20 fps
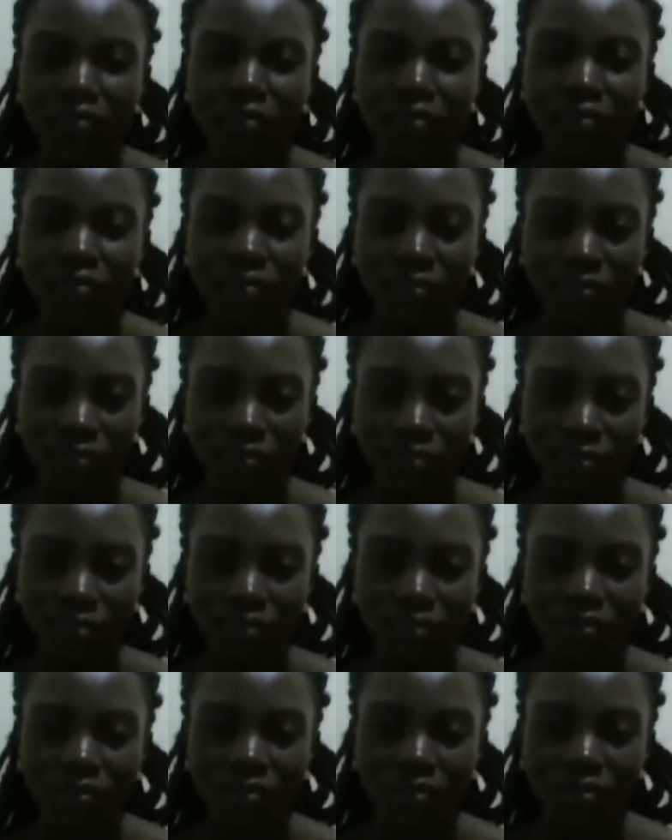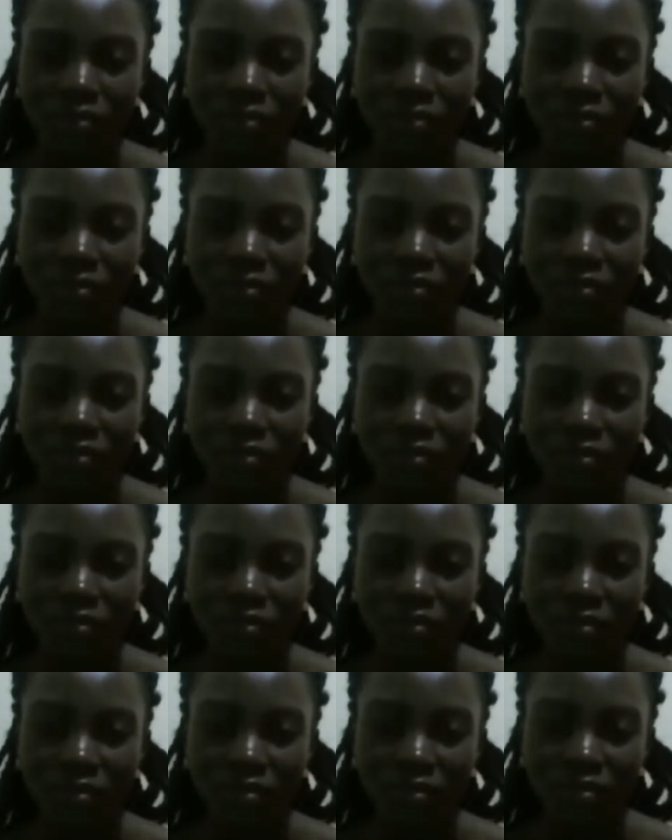
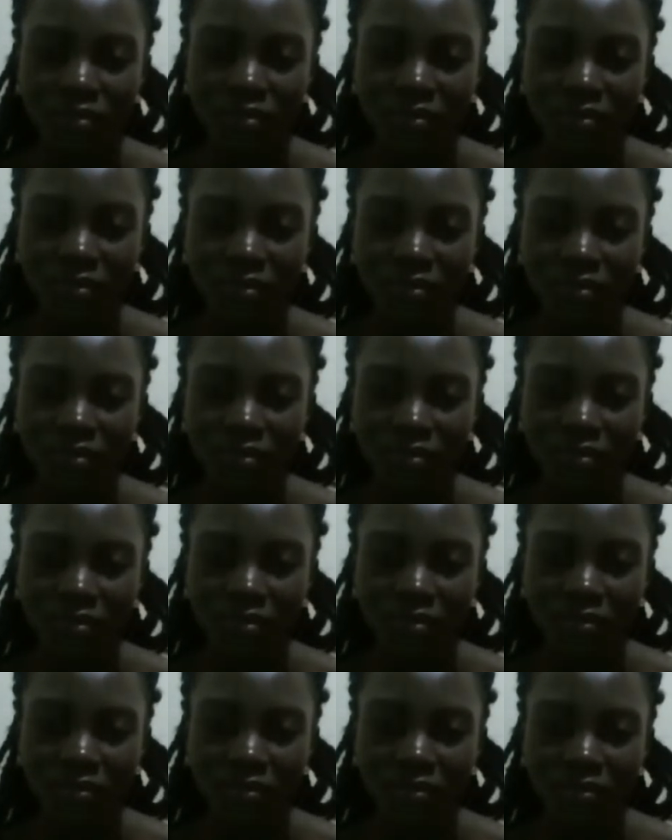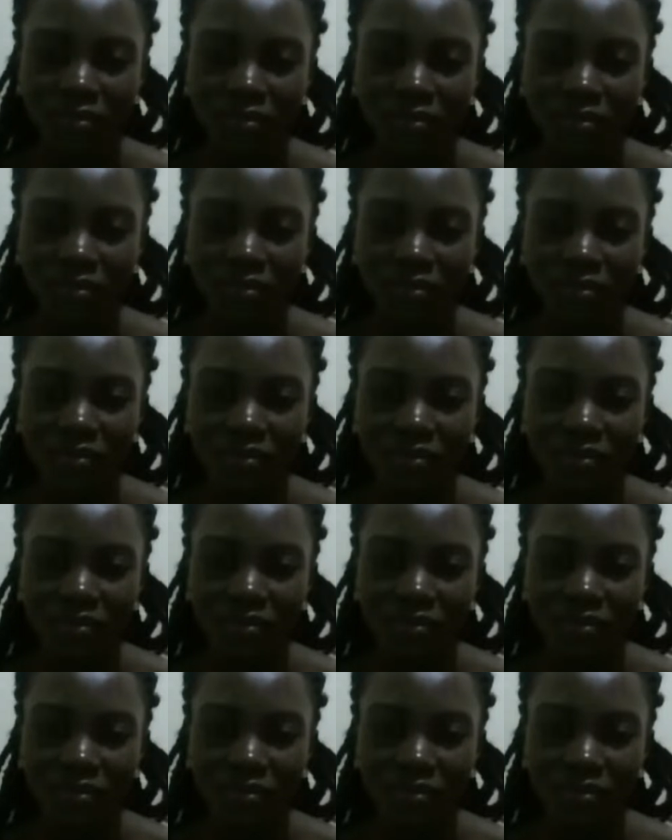
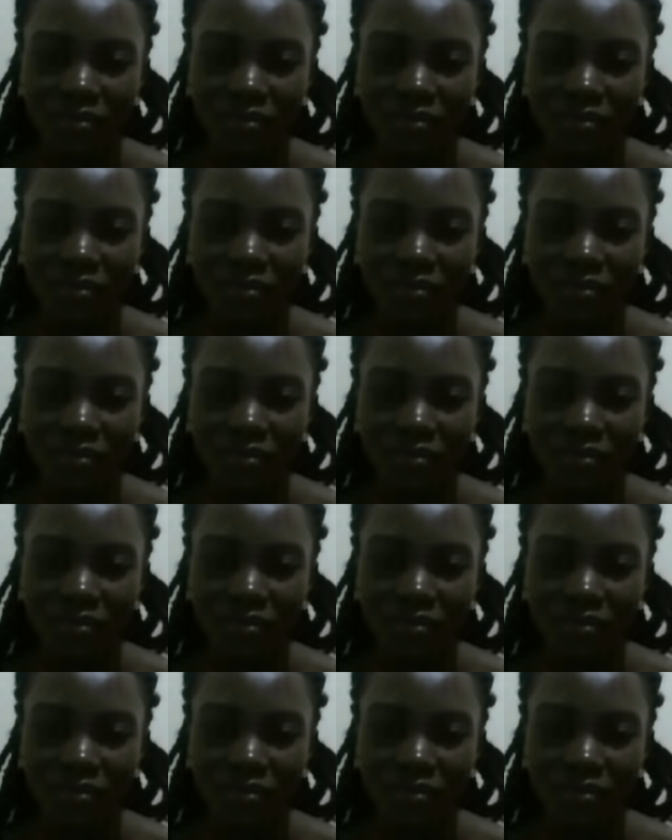(not speaking)